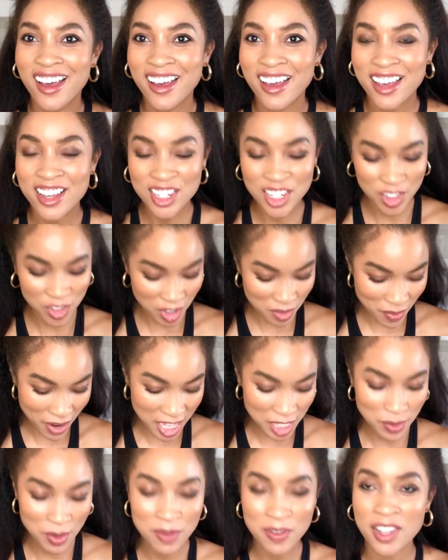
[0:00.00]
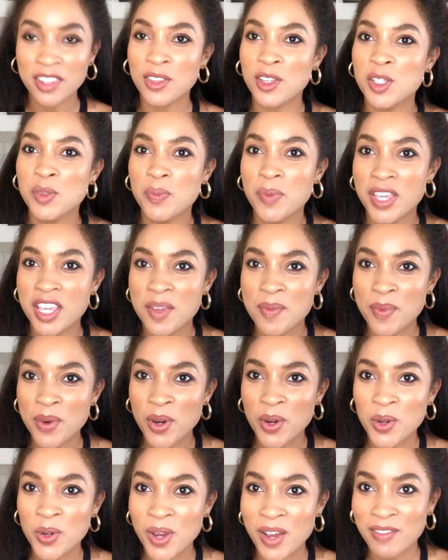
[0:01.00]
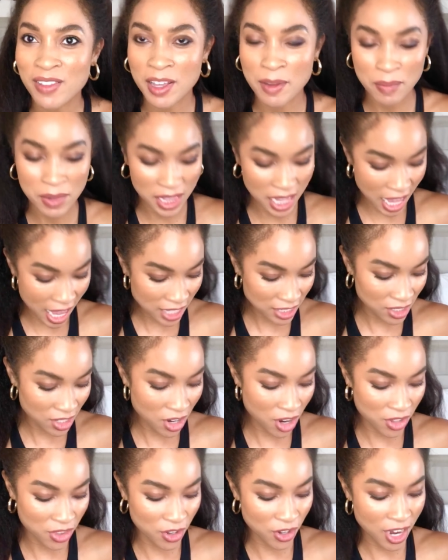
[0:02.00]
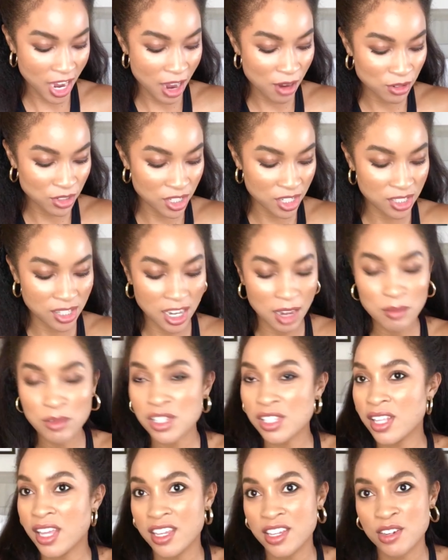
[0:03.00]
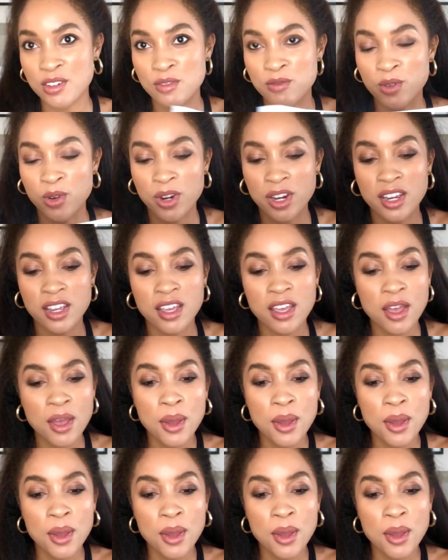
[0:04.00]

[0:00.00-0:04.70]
it just reminds me of like those people who have like plastic on their couches. Like I'm just not here for it.